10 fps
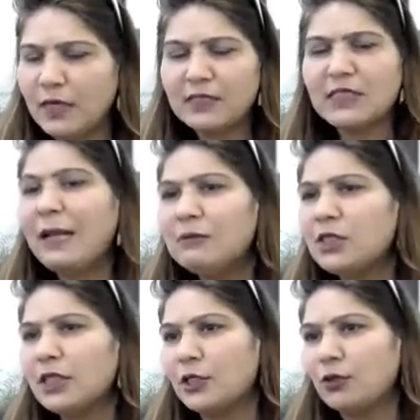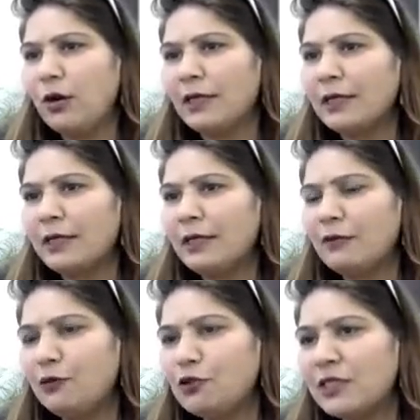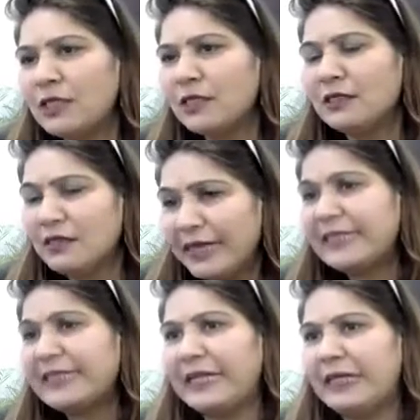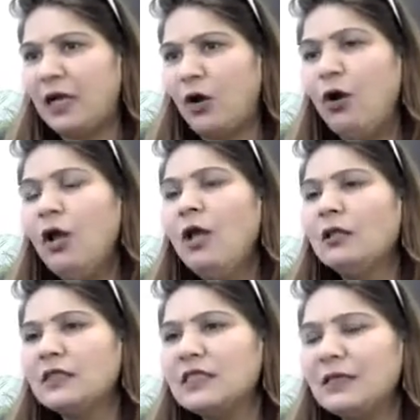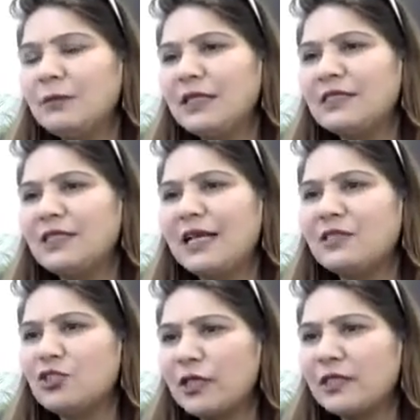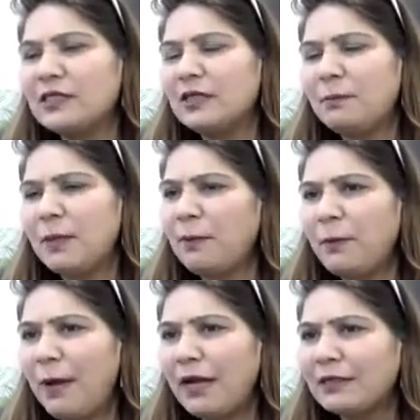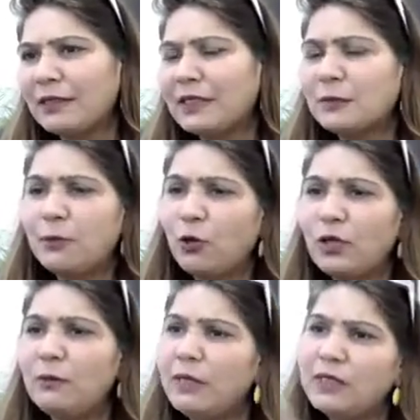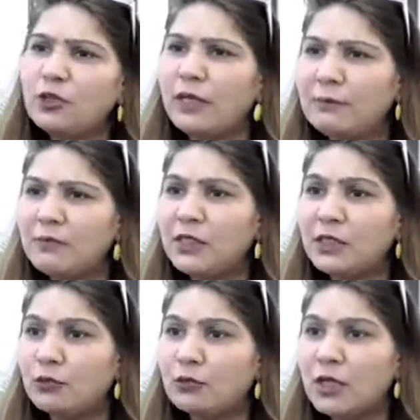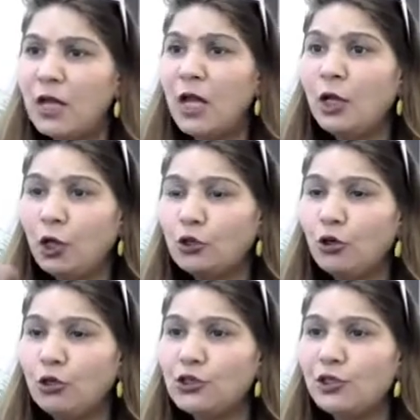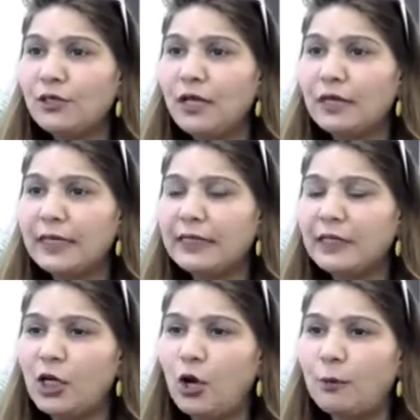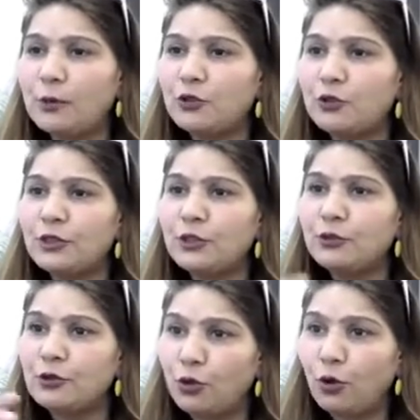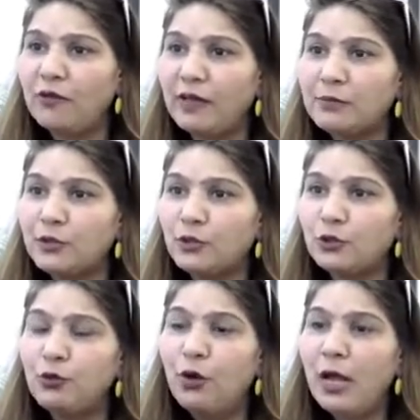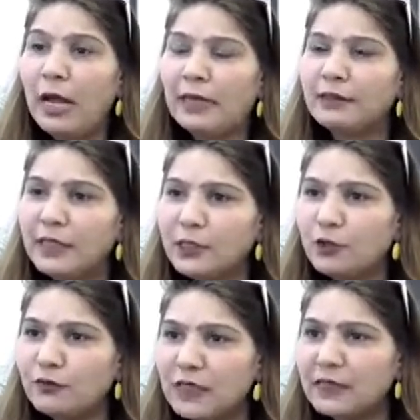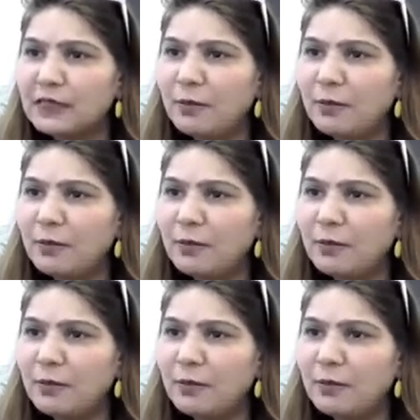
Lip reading: It's MCQ. Again, if you see in grade 10 now, the CBSE has changed the paper pattern. It's purely based on MCQs. Now your children are getting an opportunity to solve MCQ at the age of 6.